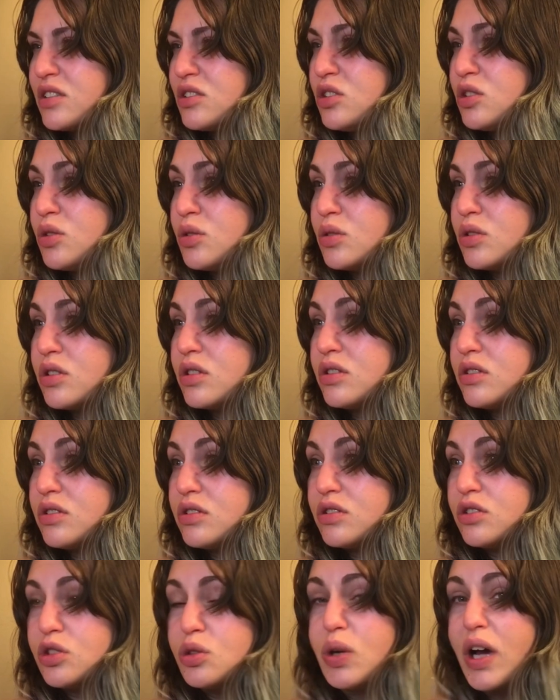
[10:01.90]
dude,
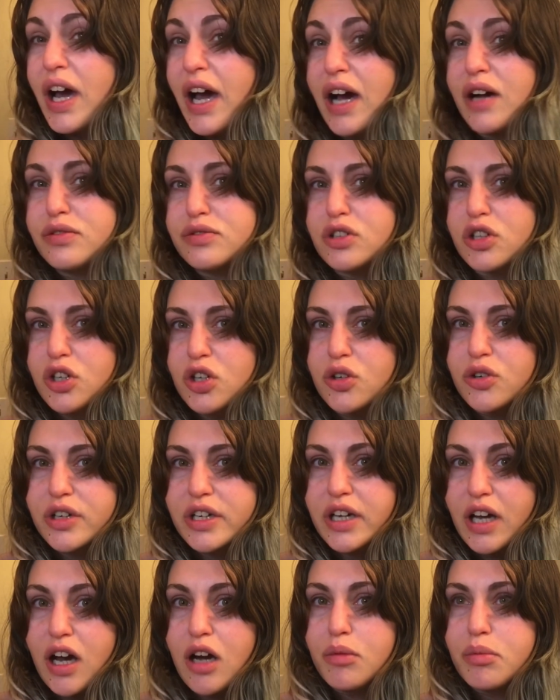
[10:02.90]
you have to
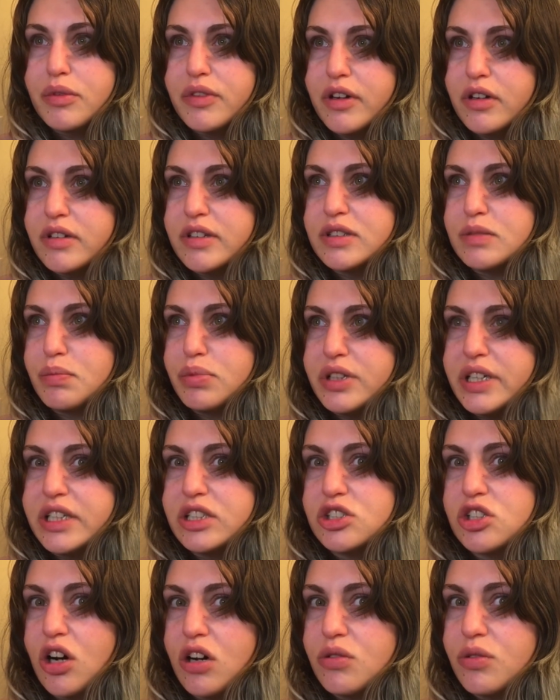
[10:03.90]
hurry up. There is
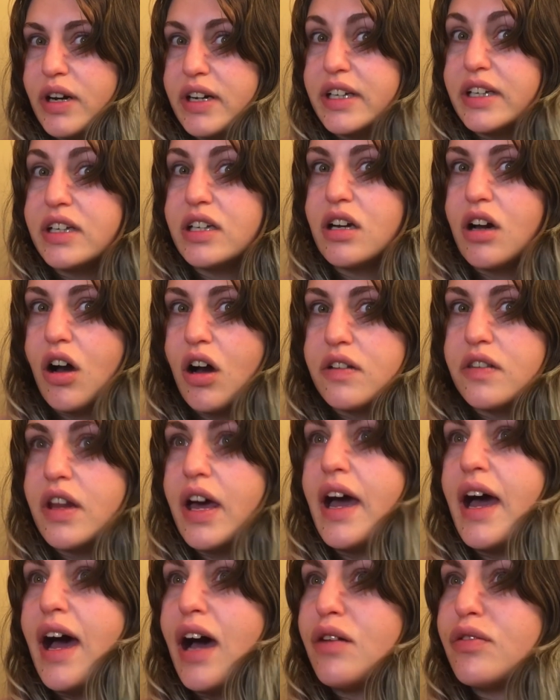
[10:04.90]
bleach already on the
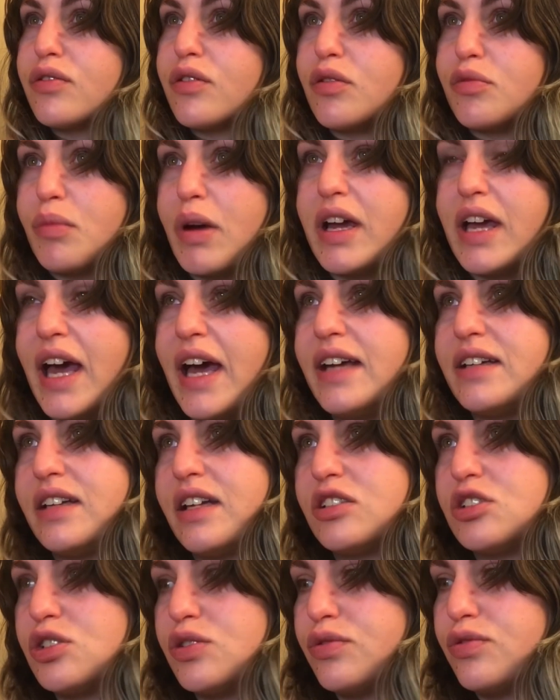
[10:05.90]
half of my head that you've